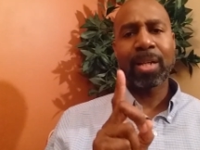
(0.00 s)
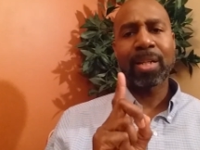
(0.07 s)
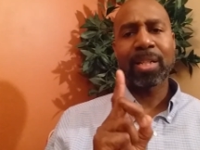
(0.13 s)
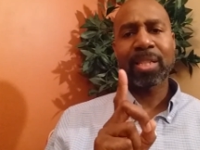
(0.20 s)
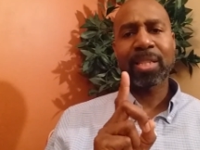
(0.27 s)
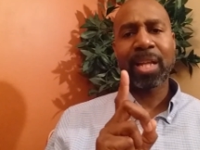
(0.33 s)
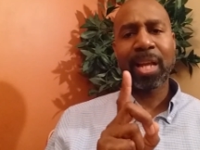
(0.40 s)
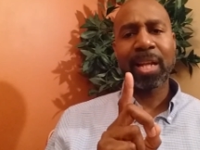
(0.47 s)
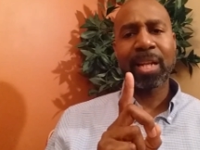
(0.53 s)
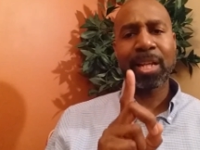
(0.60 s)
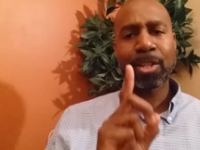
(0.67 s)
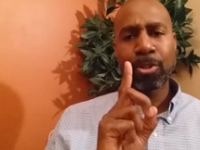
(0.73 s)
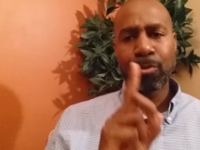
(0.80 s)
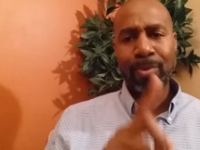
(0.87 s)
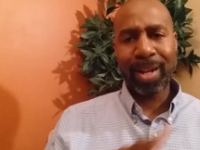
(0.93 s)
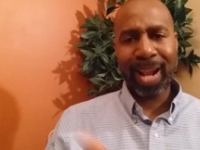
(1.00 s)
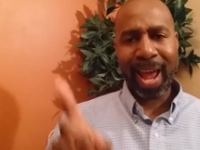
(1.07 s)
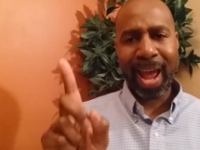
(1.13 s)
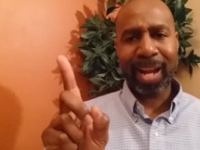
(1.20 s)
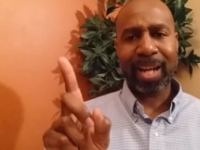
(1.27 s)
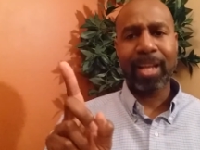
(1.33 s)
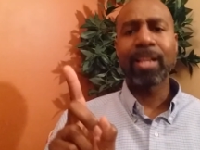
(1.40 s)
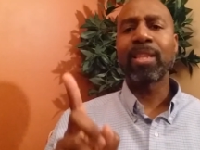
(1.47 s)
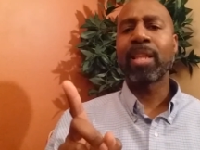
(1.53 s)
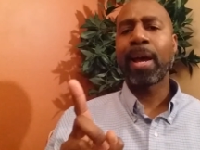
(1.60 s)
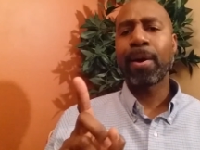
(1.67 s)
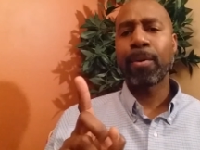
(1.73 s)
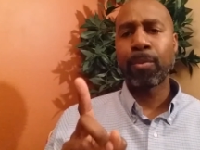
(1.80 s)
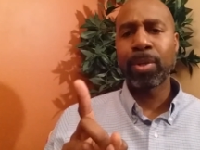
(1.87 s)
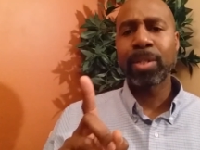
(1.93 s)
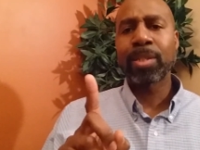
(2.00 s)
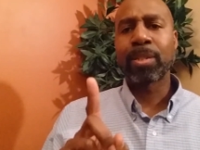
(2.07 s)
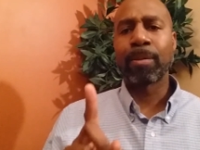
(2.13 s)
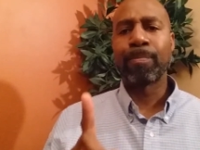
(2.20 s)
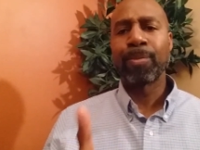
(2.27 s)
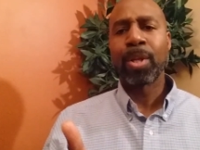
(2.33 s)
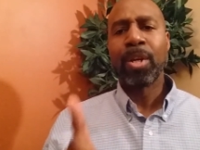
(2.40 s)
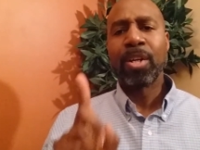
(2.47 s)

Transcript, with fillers: understand that you lack that wisdom.